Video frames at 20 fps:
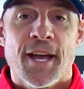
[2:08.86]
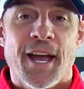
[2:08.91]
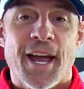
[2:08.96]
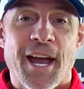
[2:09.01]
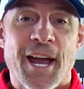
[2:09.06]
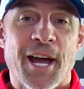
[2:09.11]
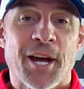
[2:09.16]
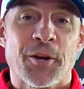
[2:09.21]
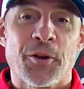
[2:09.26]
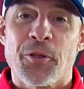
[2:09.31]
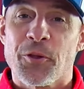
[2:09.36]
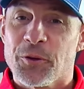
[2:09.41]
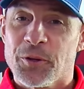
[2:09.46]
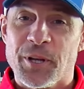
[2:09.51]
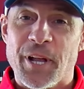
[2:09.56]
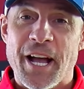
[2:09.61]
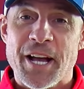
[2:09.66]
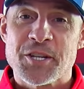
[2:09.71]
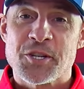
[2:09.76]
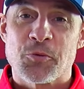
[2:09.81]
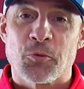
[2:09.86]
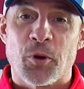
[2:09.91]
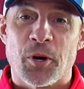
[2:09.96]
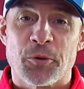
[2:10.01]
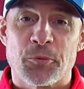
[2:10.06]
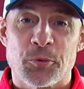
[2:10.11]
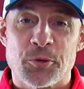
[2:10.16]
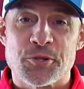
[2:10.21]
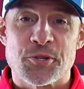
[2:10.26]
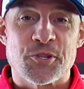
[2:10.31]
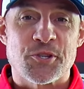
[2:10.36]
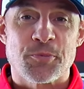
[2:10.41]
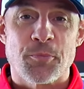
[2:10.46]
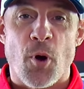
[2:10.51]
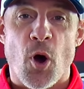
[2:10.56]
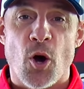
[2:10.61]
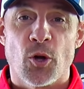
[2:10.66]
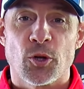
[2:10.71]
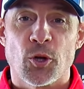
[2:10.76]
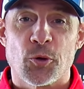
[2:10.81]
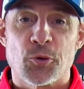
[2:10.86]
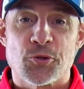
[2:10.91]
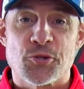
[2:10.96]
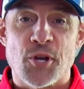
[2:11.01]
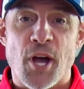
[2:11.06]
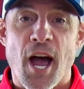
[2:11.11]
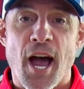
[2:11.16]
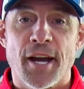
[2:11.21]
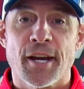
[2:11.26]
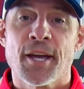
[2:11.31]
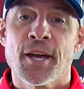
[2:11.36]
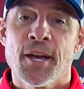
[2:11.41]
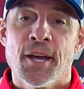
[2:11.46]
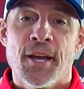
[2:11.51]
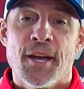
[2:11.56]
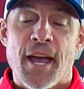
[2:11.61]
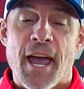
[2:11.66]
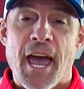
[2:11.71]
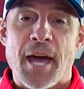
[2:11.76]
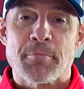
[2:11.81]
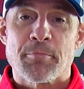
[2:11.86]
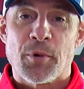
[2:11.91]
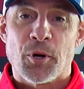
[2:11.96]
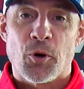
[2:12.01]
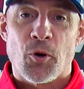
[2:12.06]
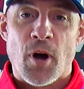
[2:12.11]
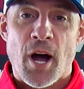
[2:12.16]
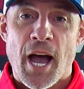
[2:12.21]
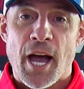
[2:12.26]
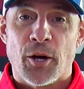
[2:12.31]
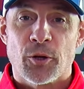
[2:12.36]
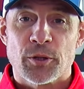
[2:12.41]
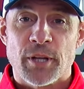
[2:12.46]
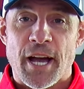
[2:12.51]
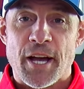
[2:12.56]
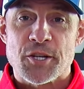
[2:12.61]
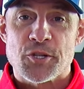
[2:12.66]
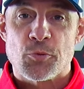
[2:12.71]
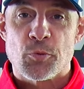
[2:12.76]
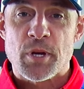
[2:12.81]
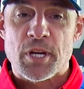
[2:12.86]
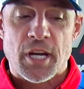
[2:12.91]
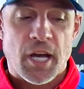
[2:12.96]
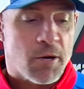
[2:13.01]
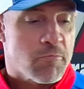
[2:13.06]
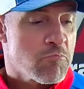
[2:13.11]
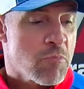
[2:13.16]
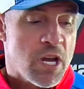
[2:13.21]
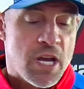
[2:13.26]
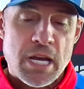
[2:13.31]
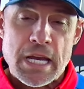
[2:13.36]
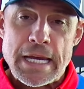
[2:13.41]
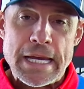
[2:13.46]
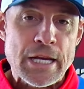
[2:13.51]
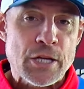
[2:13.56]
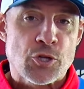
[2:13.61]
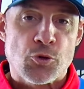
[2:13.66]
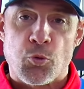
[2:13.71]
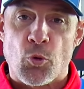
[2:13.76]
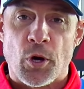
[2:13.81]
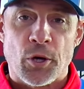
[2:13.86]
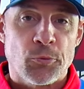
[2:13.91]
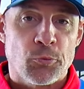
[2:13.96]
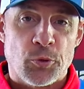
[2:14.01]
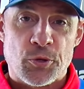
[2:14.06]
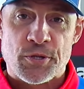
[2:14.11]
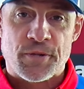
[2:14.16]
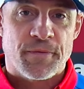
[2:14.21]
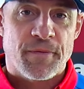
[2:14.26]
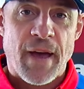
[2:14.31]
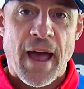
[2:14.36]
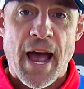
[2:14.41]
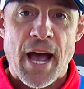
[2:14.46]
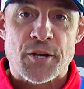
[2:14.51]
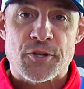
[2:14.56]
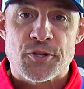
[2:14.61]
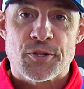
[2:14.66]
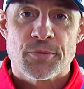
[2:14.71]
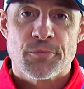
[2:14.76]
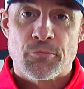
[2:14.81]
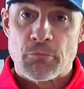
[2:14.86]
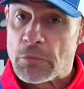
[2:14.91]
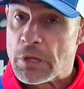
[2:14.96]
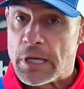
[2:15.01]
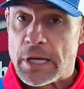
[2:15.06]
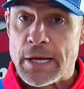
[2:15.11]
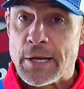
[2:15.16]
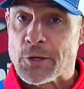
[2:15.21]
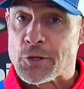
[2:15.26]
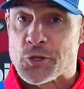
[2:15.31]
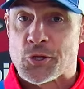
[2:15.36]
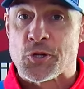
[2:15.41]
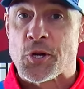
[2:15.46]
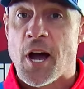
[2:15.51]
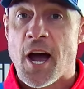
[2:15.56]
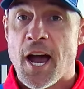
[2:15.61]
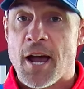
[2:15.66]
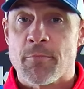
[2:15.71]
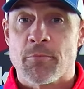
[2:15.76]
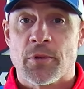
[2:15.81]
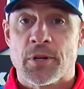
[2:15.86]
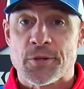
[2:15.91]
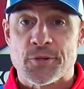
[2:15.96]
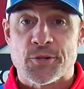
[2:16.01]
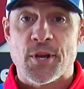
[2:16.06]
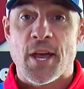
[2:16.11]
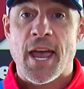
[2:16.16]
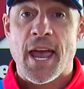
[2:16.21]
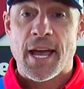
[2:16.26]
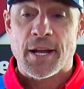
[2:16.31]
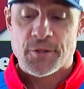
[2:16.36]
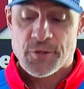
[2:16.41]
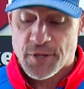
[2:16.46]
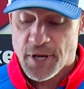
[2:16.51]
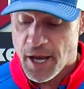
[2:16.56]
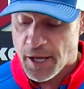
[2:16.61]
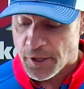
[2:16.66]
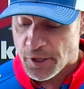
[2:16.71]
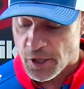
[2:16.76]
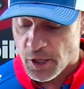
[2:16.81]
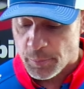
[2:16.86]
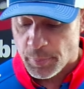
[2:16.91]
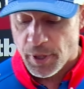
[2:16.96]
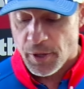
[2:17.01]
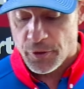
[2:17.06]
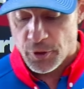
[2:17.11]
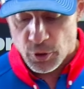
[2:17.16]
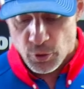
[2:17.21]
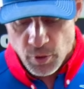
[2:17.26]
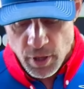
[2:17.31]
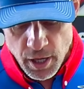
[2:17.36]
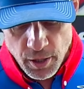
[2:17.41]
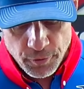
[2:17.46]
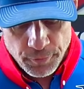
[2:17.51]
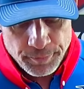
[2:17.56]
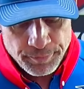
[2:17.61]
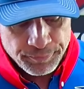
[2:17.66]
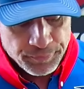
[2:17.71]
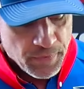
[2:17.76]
And the last one was a small low side at Mid Ohio last weekend. Each one was fast. Each time his hands ended up on the ground.